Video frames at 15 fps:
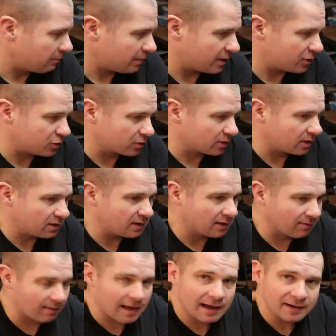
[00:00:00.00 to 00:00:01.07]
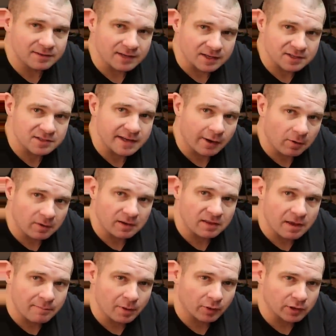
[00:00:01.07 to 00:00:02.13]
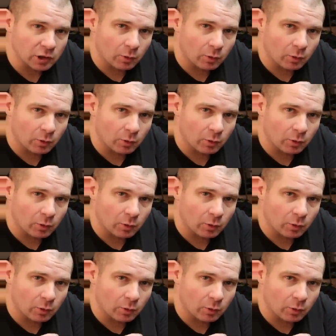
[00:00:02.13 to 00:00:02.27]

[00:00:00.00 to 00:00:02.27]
because you're going to need a lot of dexterity in that belt.